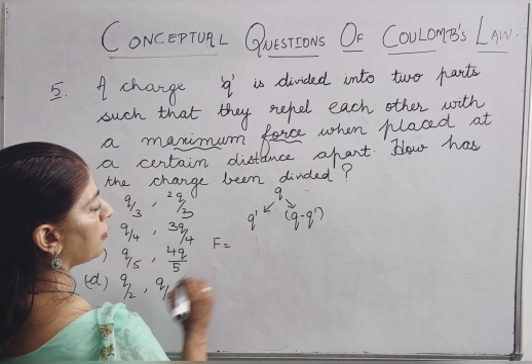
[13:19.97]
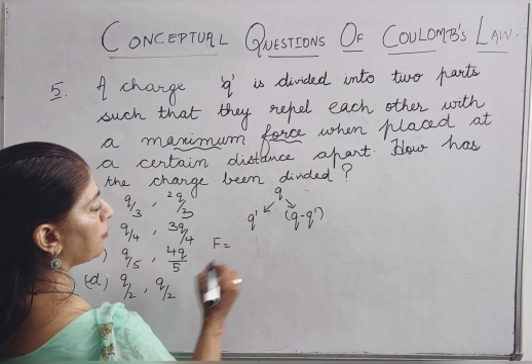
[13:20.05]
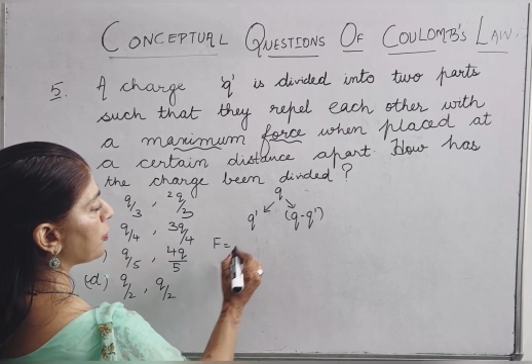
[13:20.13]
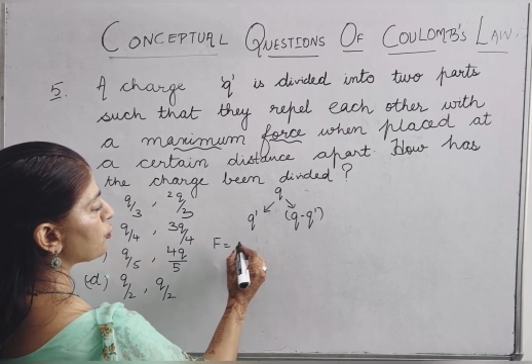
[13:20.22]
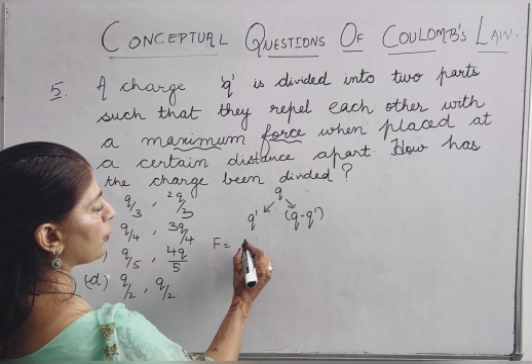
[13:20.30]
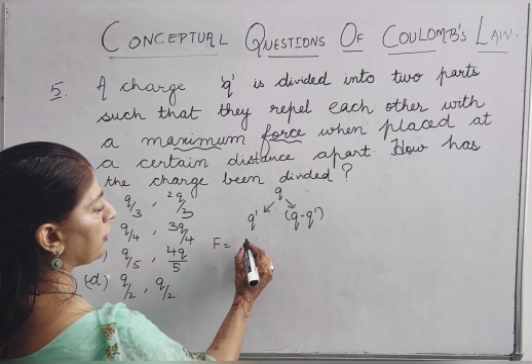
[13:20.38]

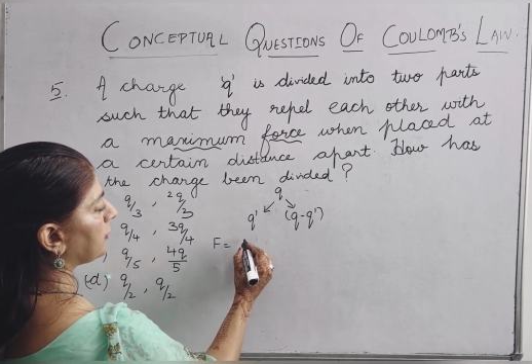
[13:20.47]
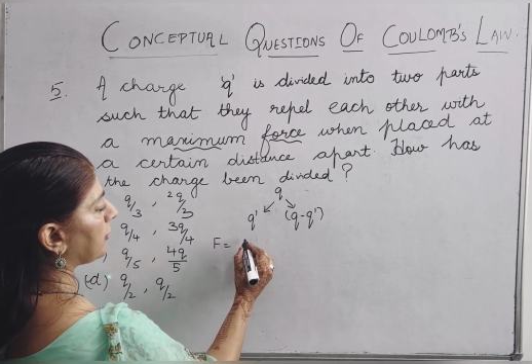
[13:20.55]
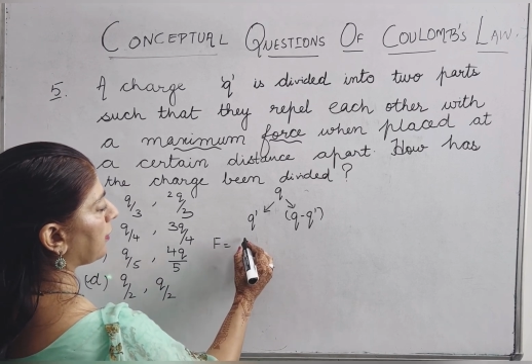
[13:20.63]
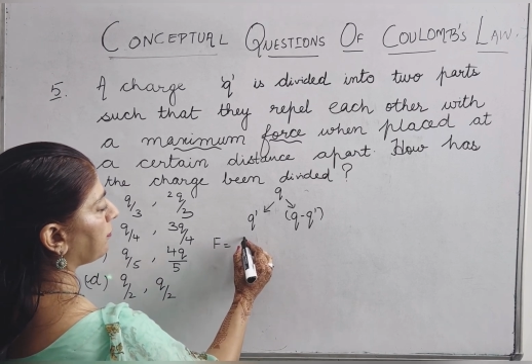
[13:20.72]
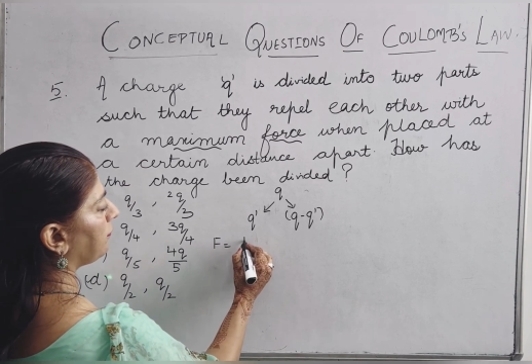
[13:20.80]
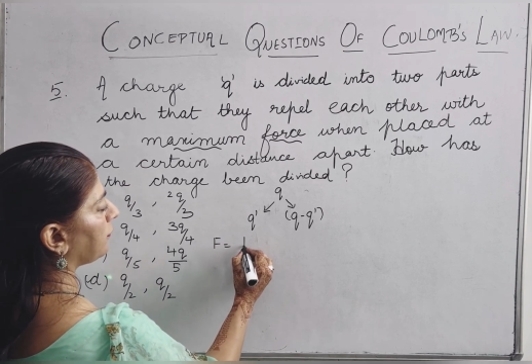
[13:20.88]
between
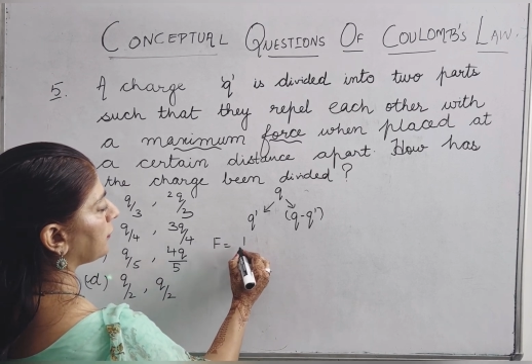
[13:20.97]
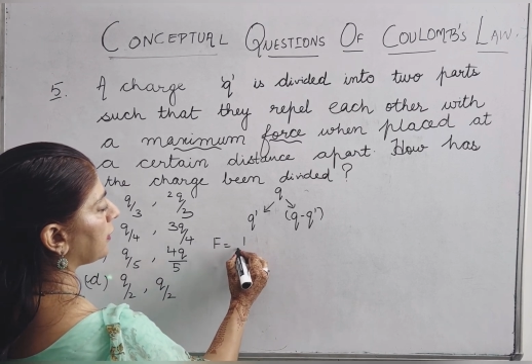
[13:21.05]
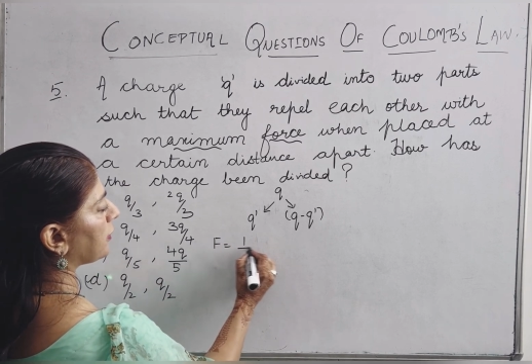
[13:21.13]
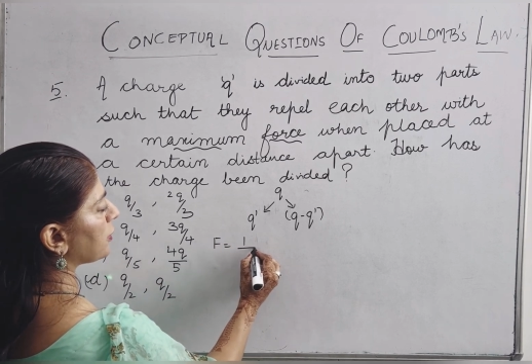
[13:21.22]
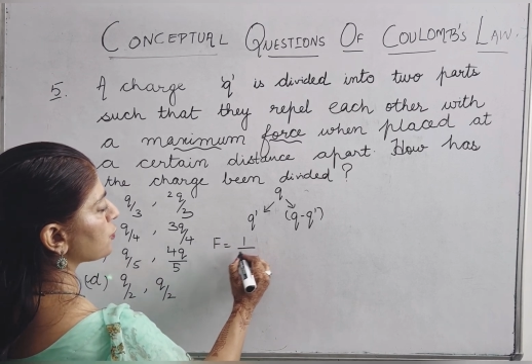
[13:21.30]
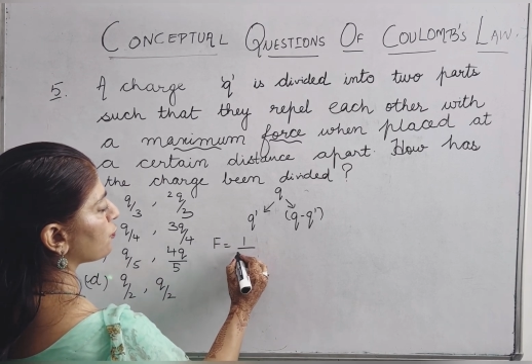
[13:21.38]
them,
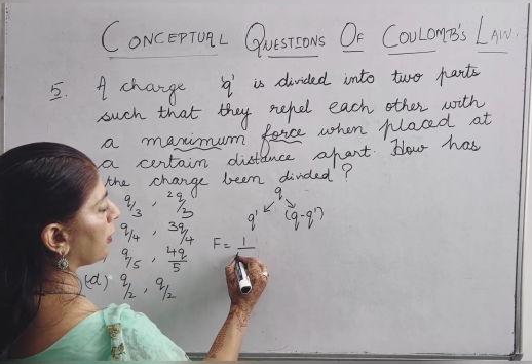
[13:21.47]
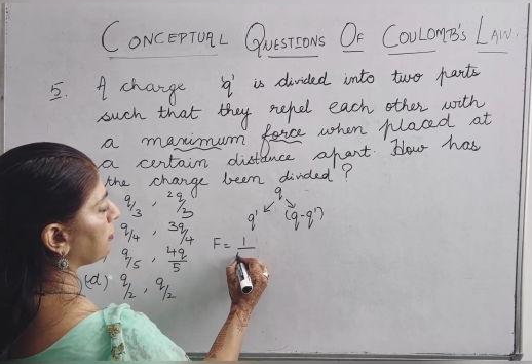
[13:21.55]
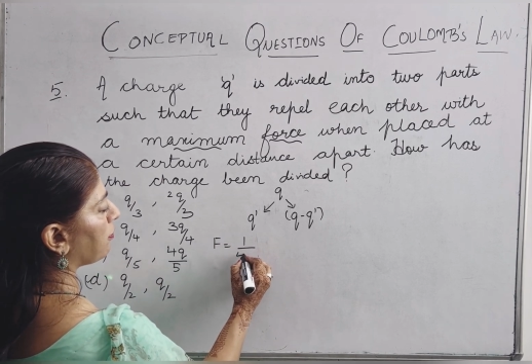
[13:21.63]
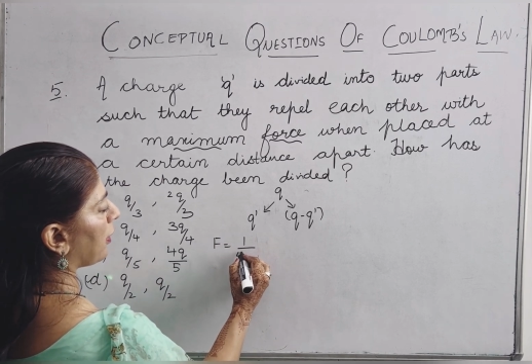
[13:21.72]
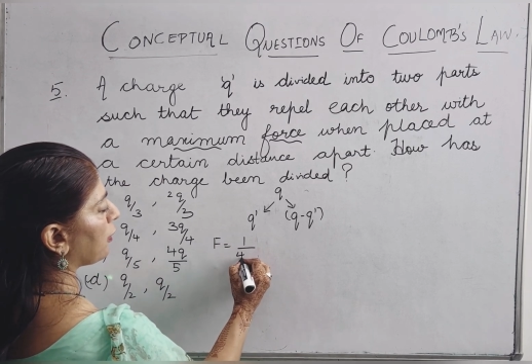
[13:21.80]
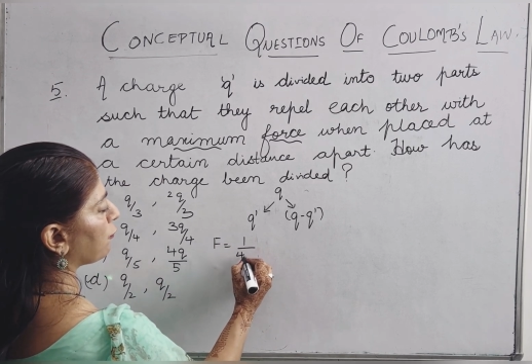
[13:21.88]
that is
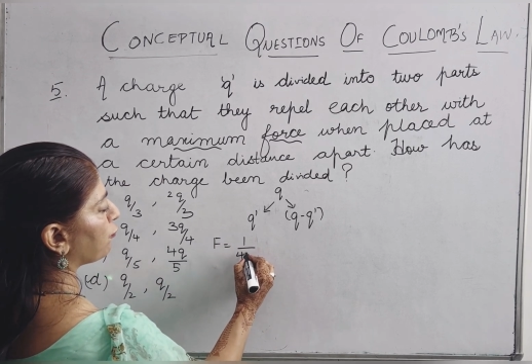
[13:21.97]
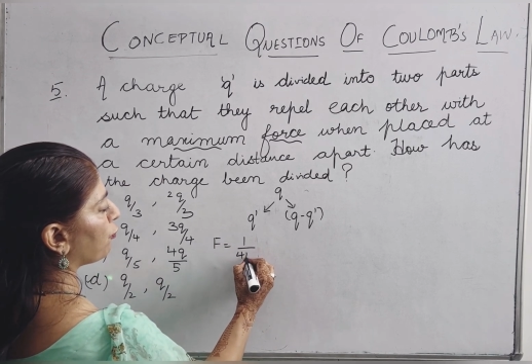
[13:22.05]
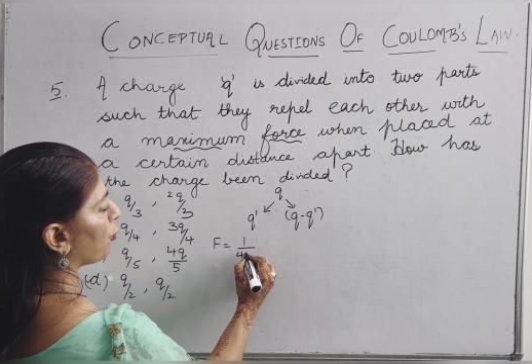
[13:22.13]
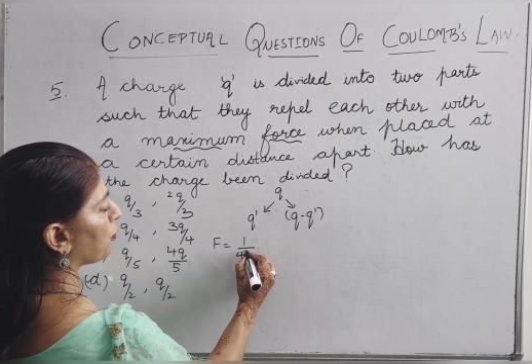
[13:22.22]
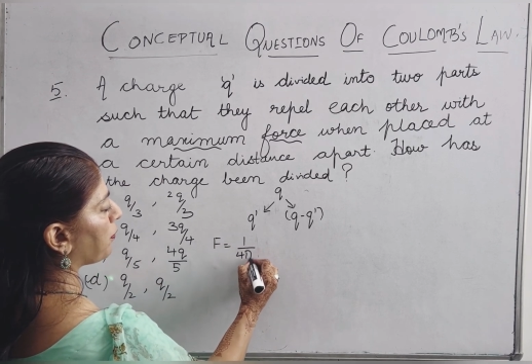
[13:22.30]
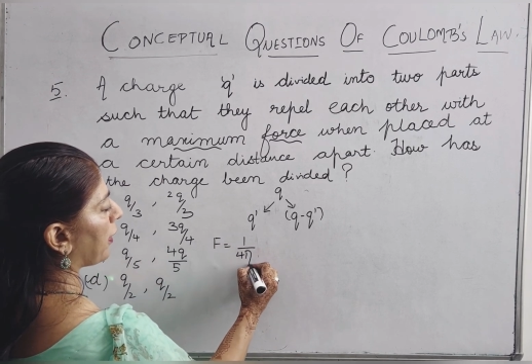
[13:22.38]
1 by
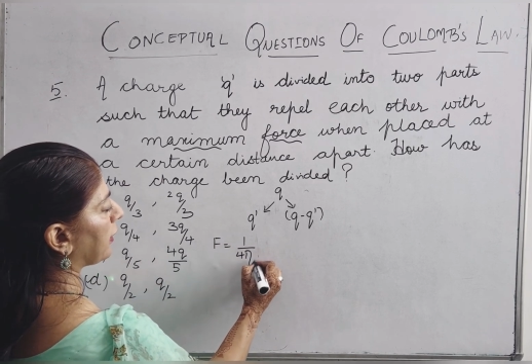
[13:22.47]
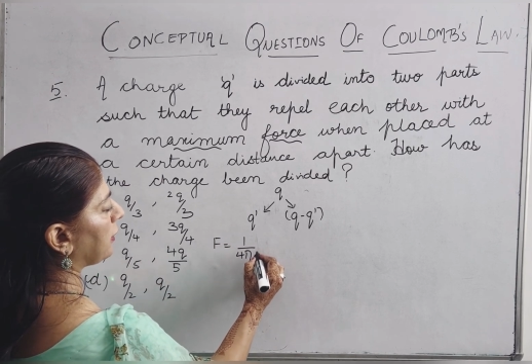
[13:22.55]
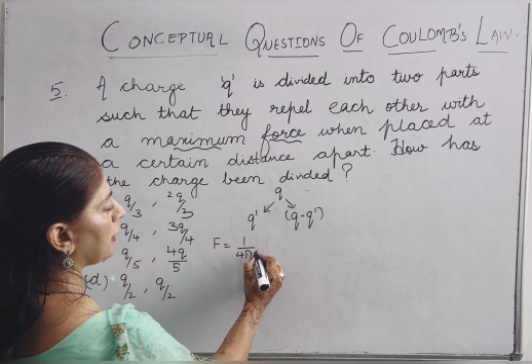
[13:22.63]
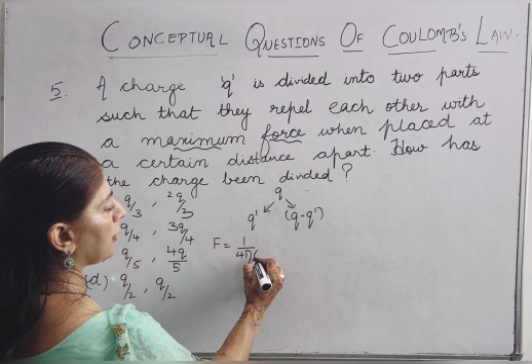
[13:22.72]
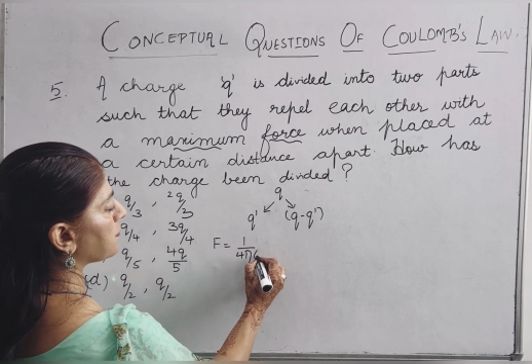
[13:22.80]
4 pi